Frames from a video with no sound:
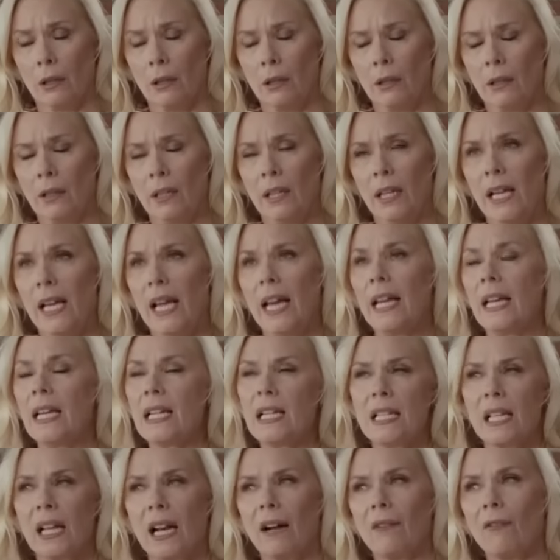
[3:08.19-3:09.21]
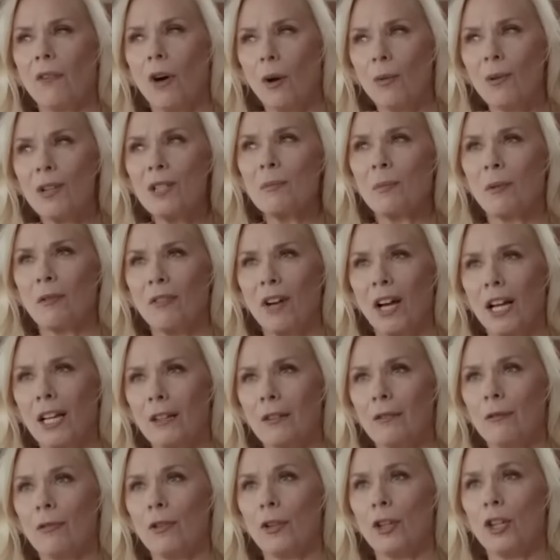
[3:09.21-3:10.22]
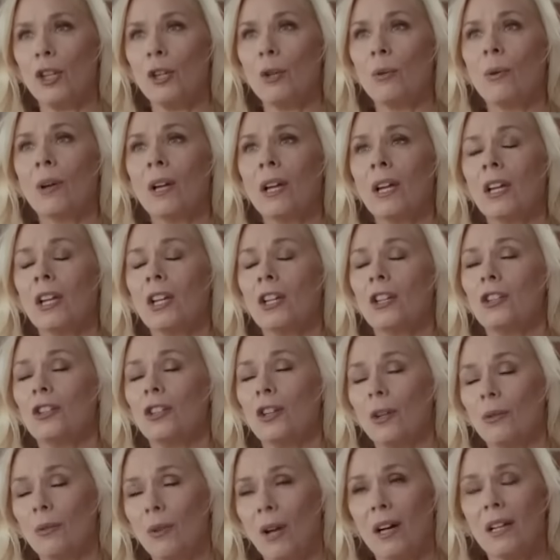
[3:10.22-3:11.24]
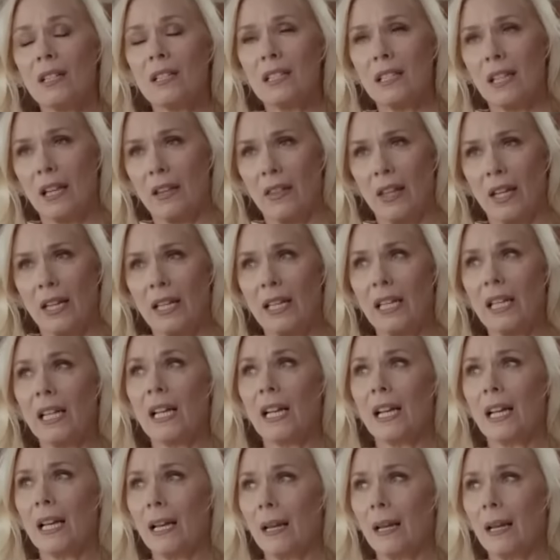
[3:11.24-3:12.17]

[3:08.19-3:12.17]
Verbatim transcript: Uh -huh. And he said, I've always provided for you do not say that again.